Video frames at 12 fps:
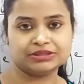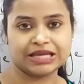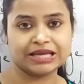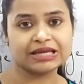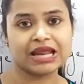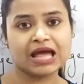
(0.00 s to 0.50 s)

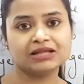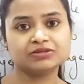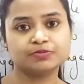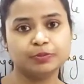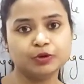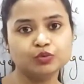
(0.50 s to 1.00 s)
taken
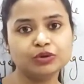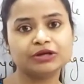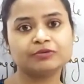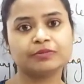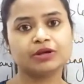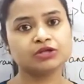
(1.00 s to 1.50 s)
as blue
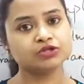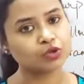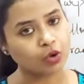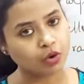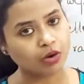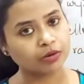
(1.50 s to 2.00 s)
litmus
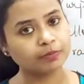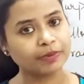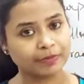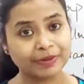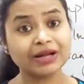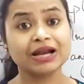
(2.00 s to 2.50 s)
or
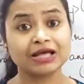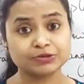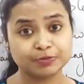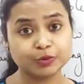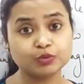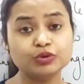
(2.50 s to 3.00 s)
prepared
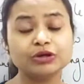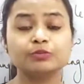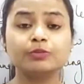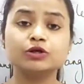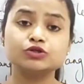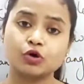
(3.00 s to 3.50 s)
as blue
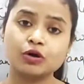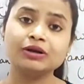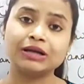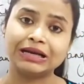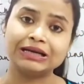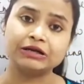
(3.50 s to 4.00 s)
litmus or
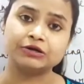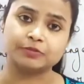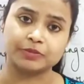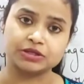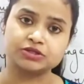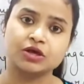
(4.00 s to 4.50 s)
red
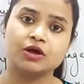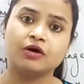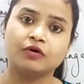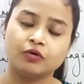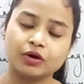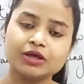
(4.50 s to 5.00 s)
litmus.
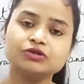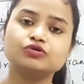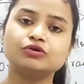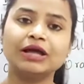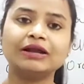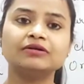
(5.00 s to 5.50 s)
Okay,
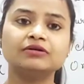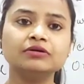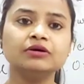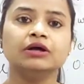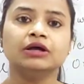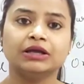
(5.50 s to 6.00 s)
so that
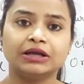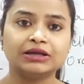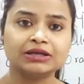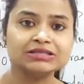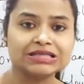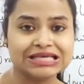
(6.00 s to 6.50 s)

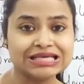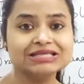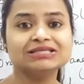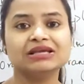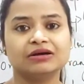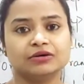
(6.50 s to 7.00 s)
it is
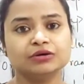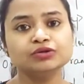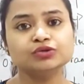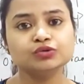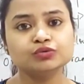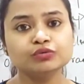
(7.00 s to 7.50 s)
easier
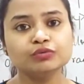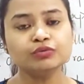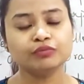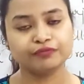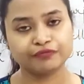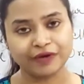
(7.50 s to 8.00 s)

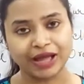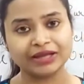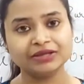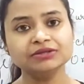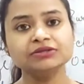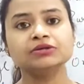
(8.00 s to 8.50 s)
to
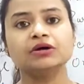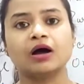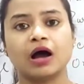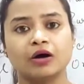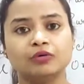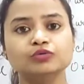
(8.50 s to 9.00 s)
find
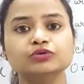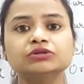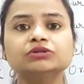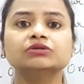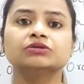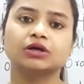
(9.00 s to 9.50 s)

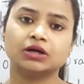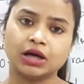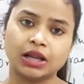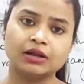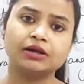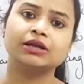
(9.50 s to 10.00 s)
out the
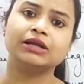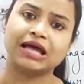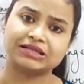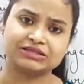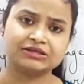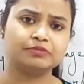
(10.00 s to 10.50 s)
color in
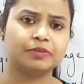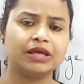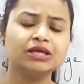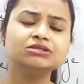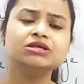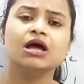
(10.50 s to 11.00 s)
acid
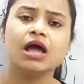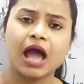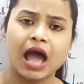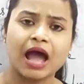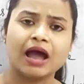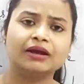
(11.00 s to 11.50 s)
base
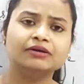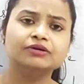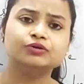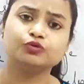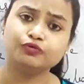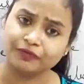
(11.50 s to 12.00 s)

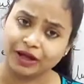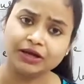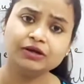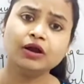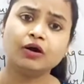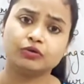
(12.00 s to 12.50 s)
and to
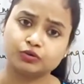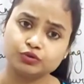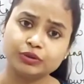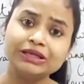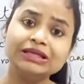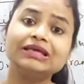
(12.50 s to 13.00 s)
find out,
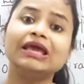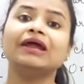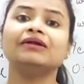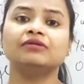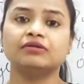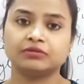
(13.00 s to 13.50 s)
to
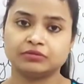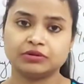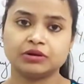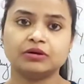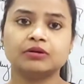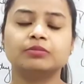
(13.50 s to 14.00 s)
indicate
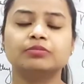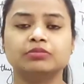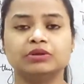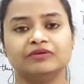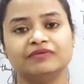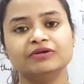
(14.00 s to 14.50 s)
the
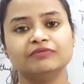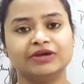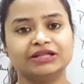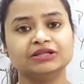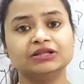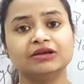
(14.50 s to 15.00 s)
given,
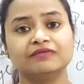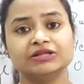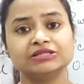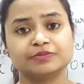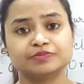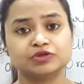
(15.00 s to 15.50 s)
whether the
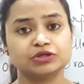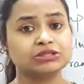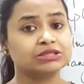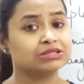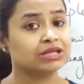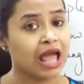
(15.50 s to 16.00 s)
given
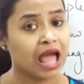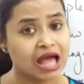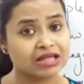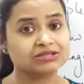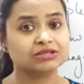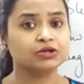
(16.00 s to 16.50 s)
substance is an
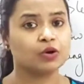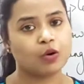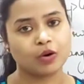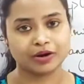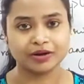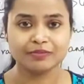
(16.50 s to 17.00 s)
acid
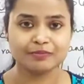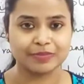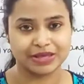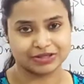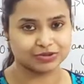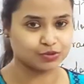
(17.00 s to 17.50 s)
or a
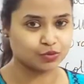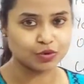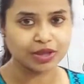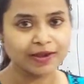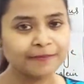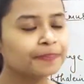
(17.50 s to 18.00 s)
base.
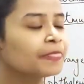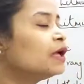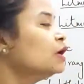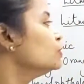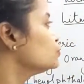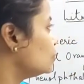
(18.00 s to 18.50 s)
Okay,
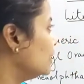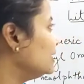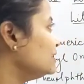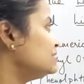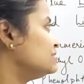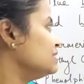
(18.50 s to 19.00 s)
so
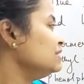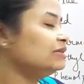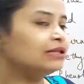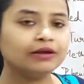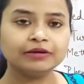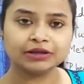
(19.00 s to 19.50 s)
let us see
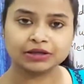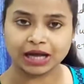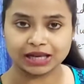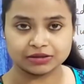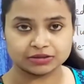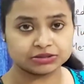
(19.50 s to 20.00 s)
their
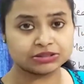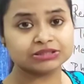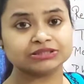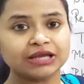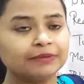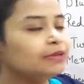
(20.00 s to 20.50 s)
colors.
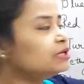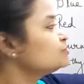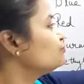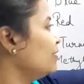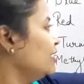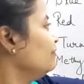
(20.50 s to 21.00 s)
This table
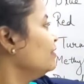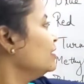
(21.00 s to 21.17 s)
is very,